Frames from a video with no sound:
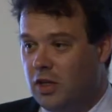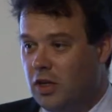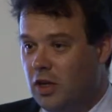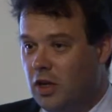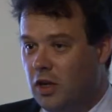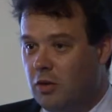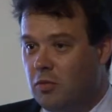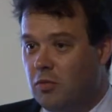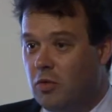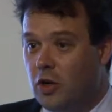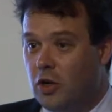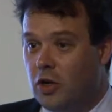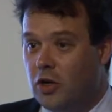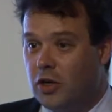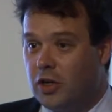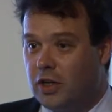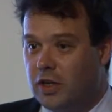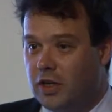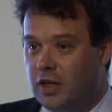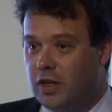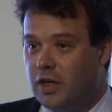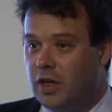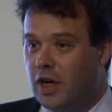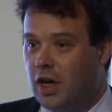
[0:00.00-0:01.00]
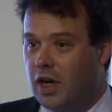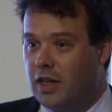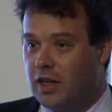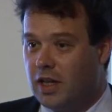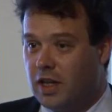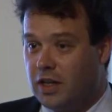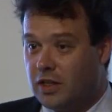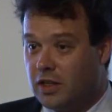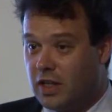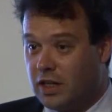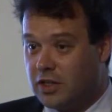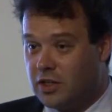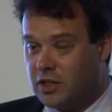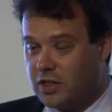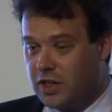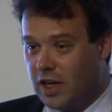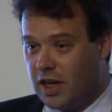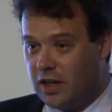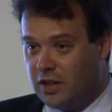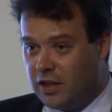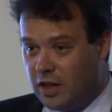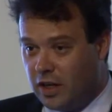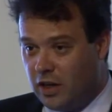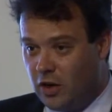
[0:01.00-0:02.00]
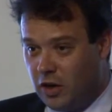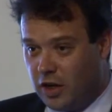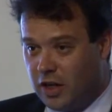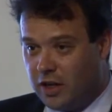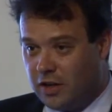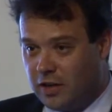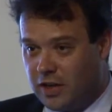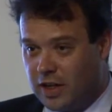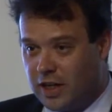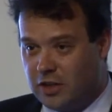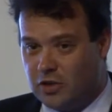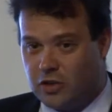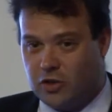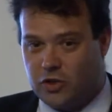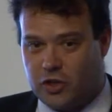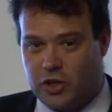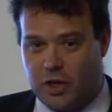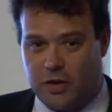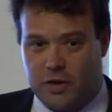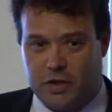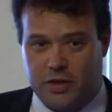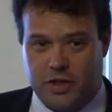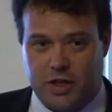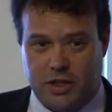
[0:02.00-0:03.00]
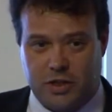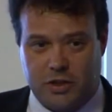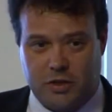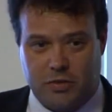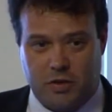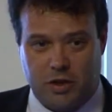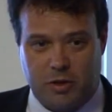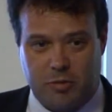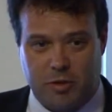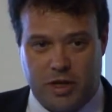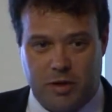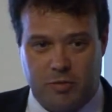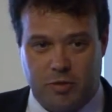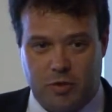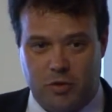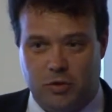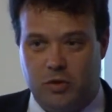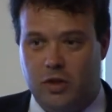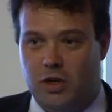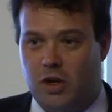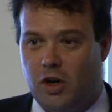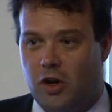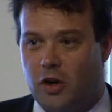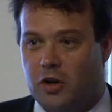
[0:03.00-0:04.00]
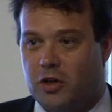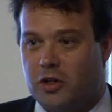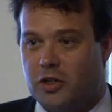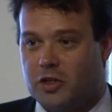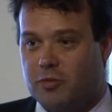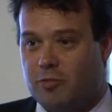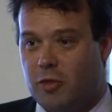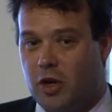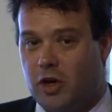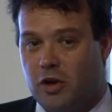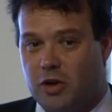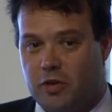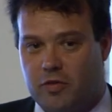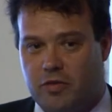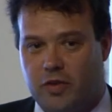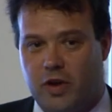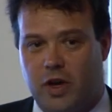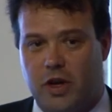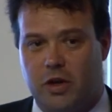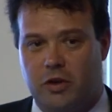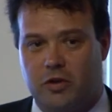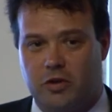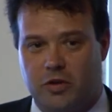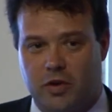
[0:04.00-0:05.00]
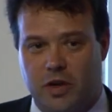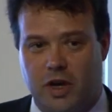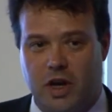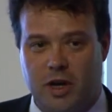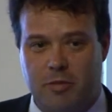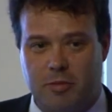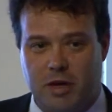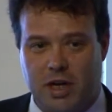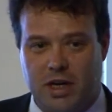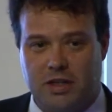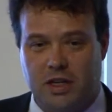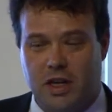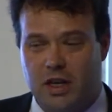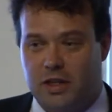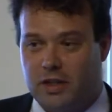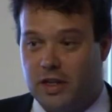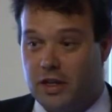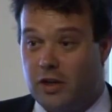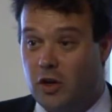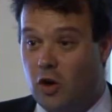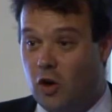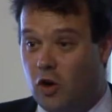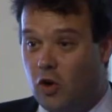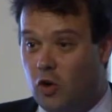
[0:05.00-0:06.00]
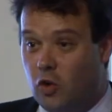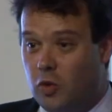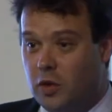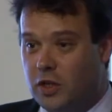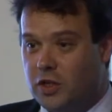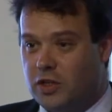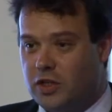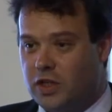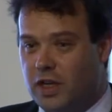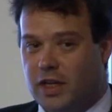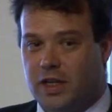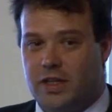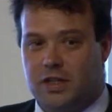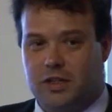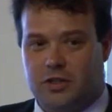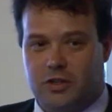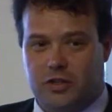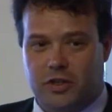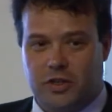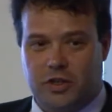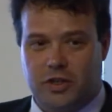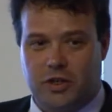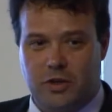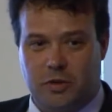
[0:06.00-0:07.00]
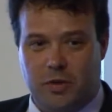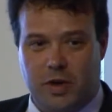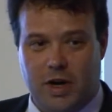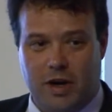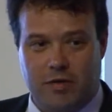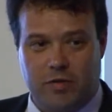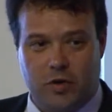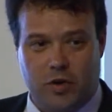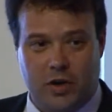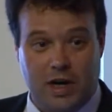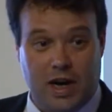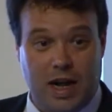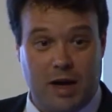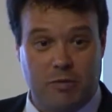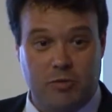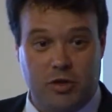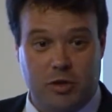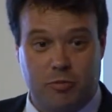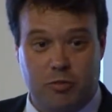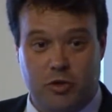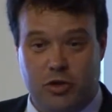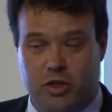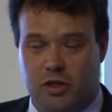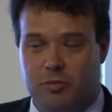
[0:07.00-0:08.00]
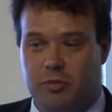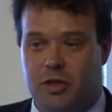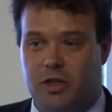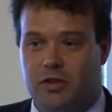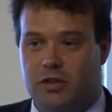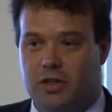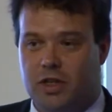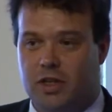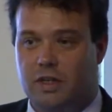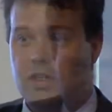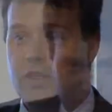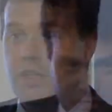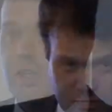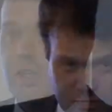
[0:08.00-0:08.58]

at work, and they're looking at things and showing things to other people on a phone or an iPad. They're not always sitting in the study or wherever on a laptop or a computer.